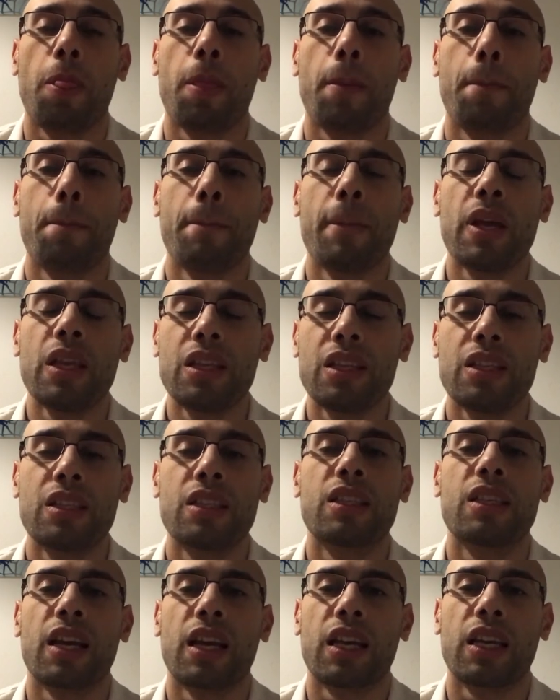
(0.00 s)

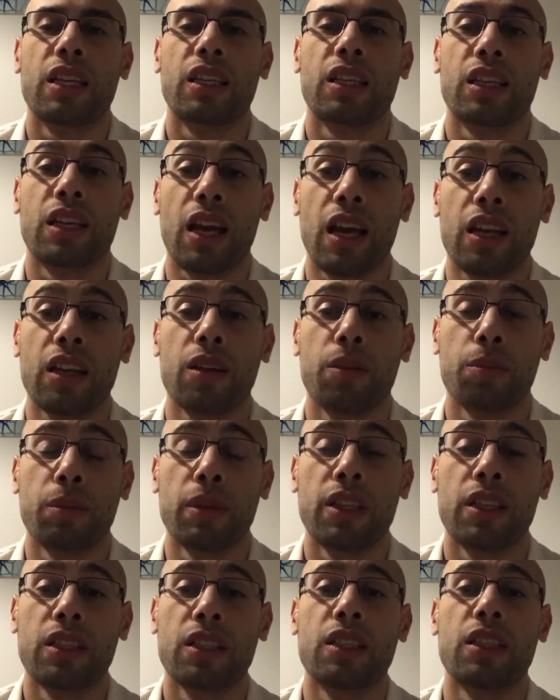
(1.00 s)
meditate, kind of
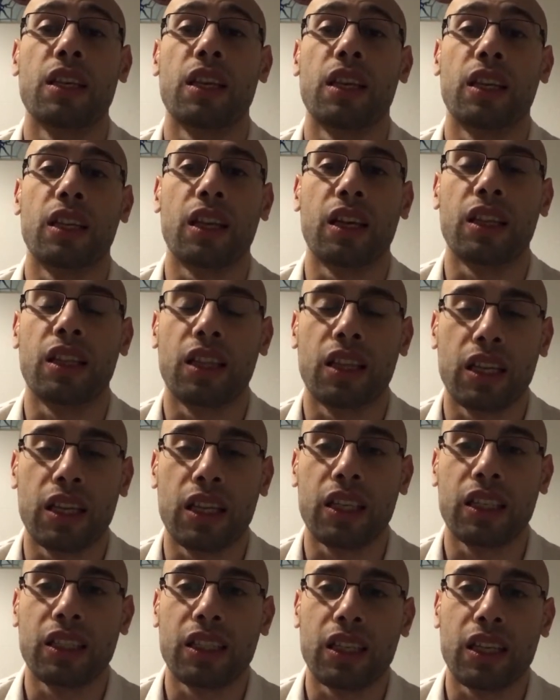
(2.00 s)
meditate, I
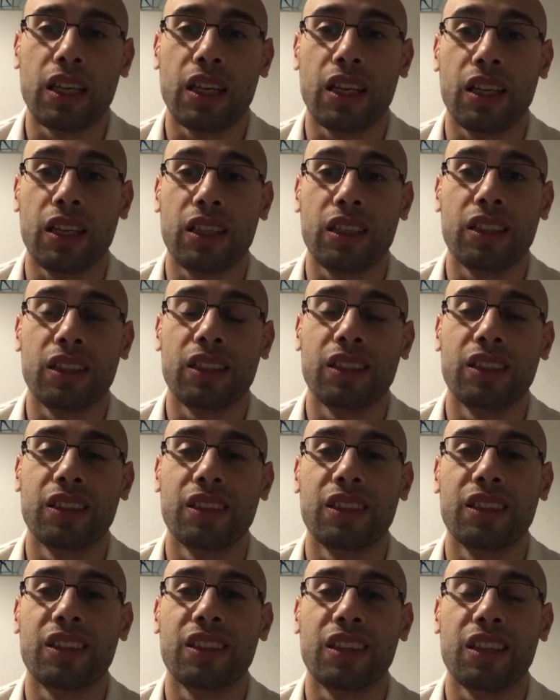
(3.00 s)
think. And
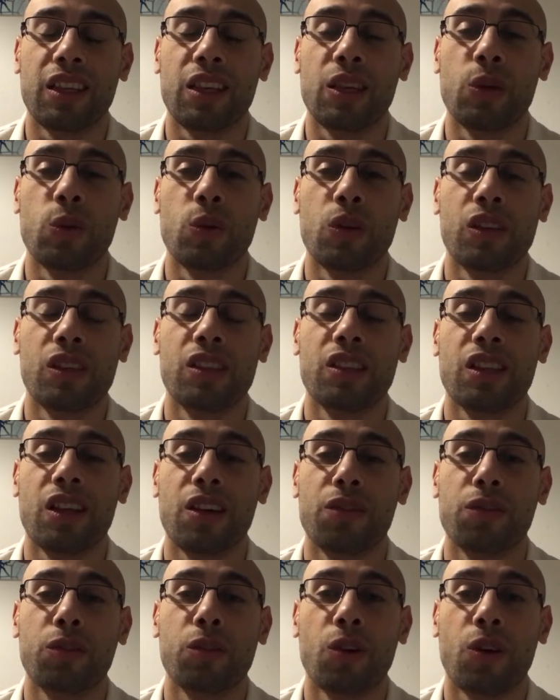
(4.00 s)
he was,
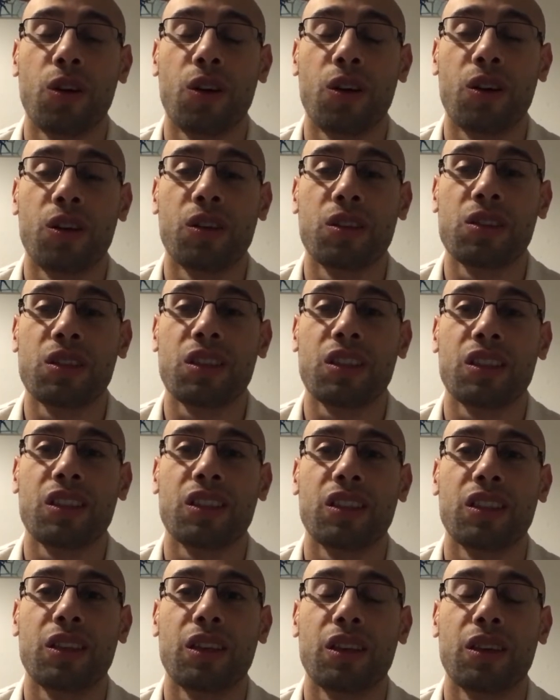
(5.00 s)
of course,
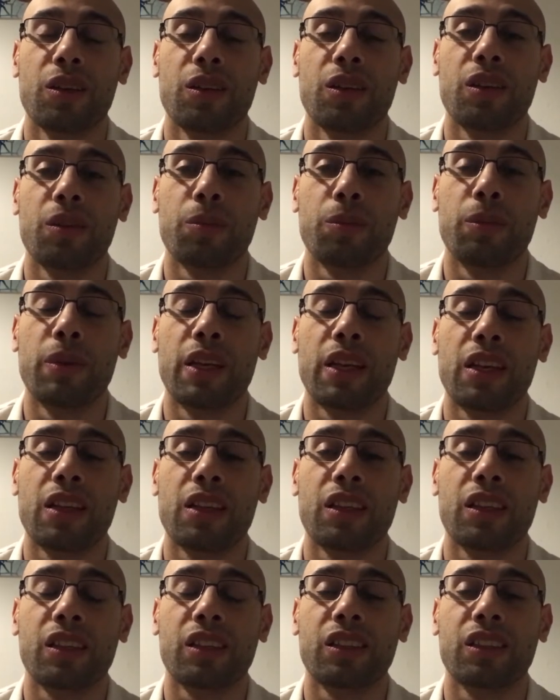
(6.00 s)

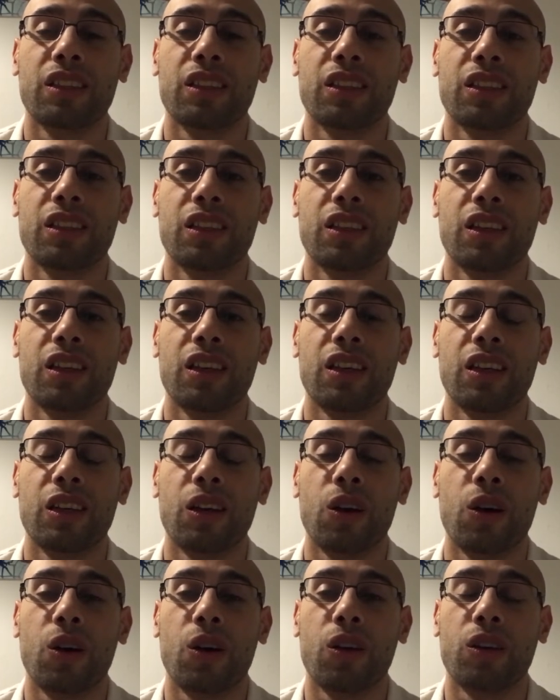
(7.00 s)
being
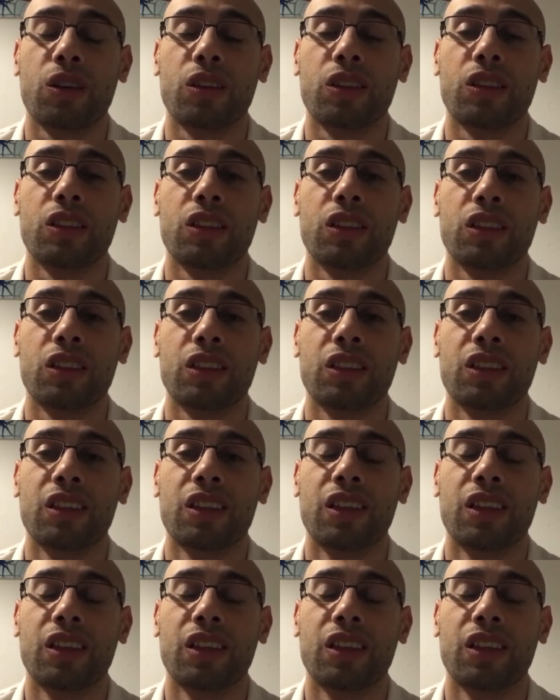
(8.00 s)
on